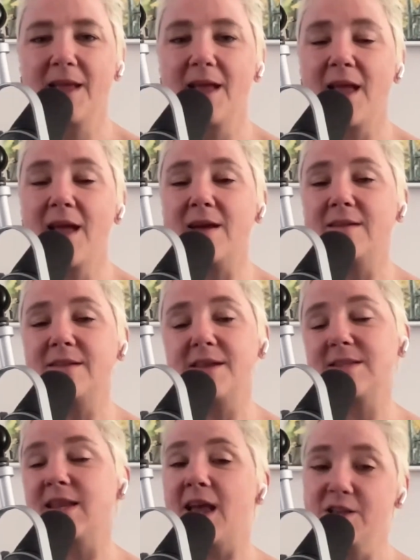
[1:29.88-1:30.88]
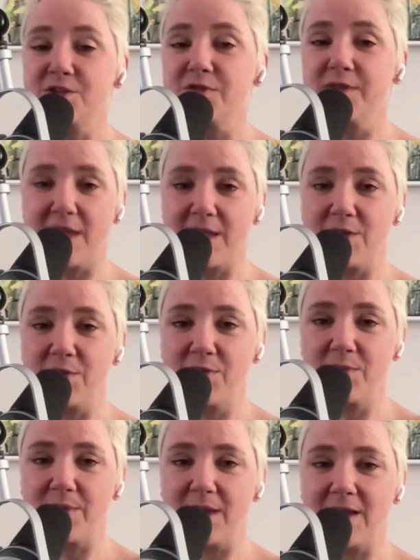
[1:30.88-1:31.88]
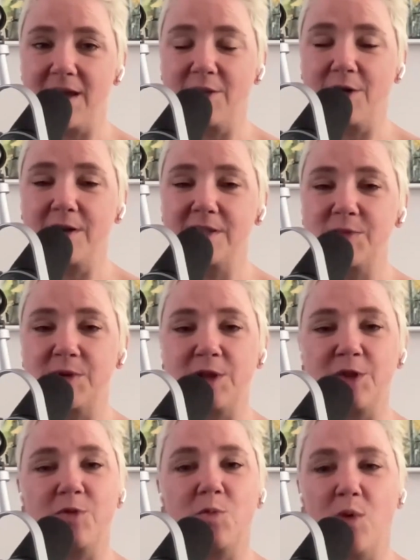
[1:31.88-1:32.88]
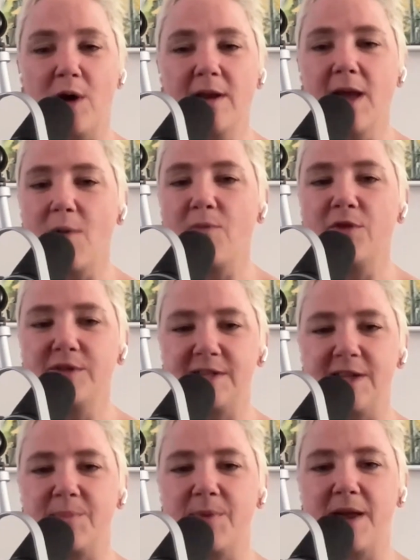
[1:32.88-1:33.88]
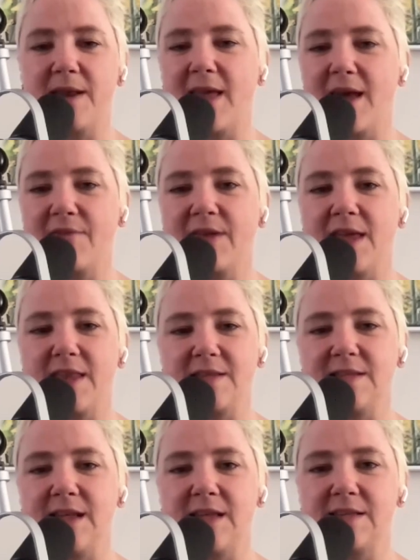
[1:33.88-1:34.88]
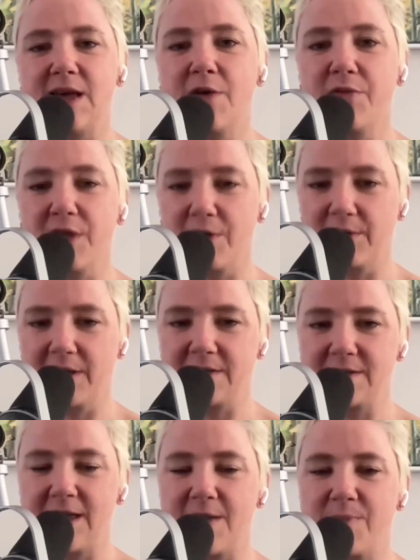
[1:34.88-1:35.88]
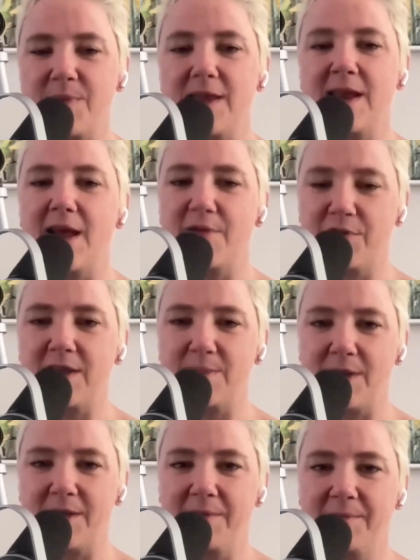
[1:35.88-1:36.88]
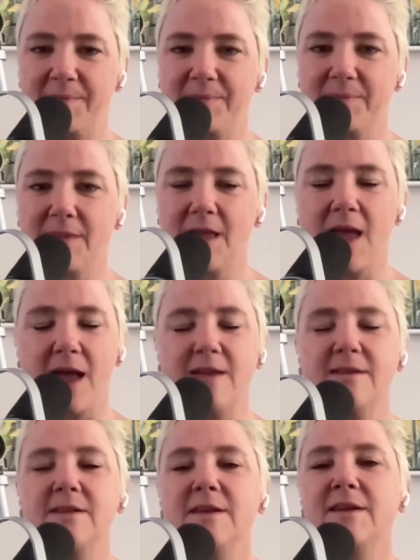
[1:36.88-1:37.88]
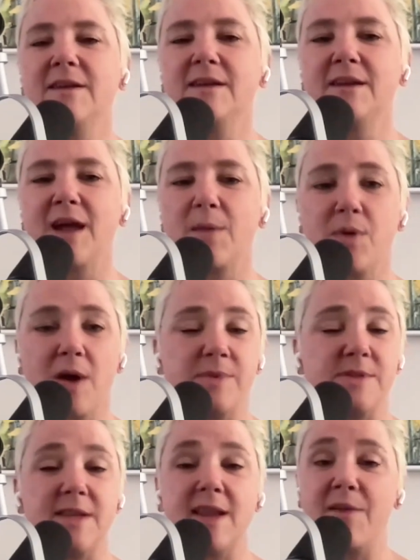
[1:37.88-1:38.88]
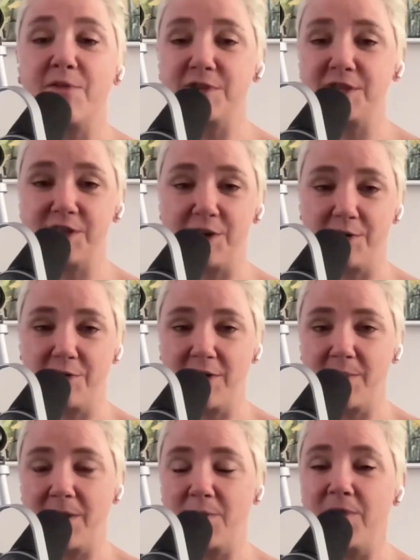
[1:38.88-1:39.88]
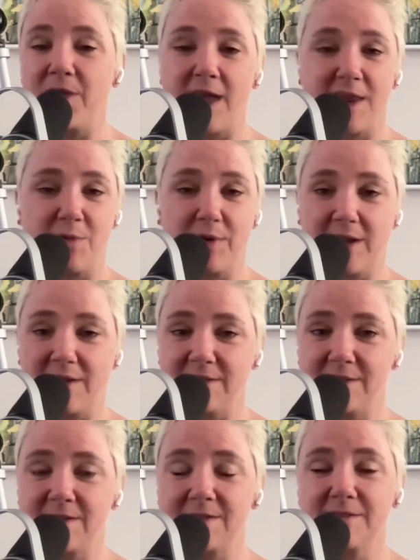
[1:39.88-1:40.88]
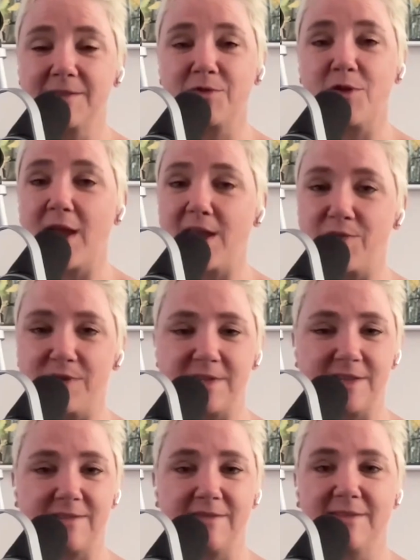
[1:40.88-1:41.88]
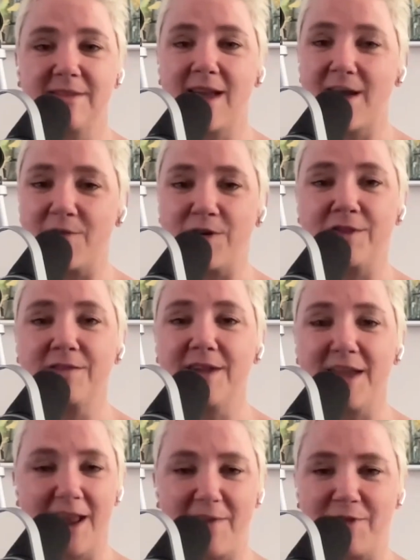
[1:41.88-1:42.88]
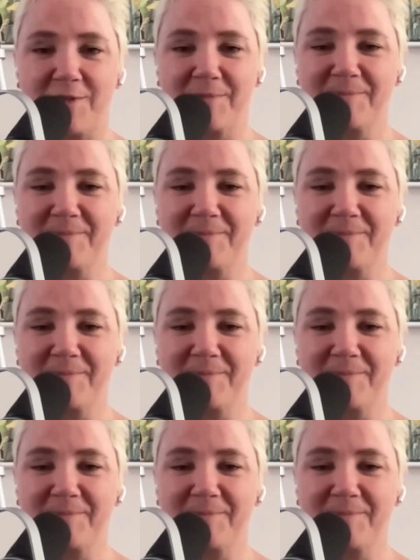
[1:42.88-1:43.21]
And as an extra thank you from me, I'll also include one helpful tip on navigating today's healthcare landscape in every email. And I promise never to share your email with anyone else for any reason, ever and ever.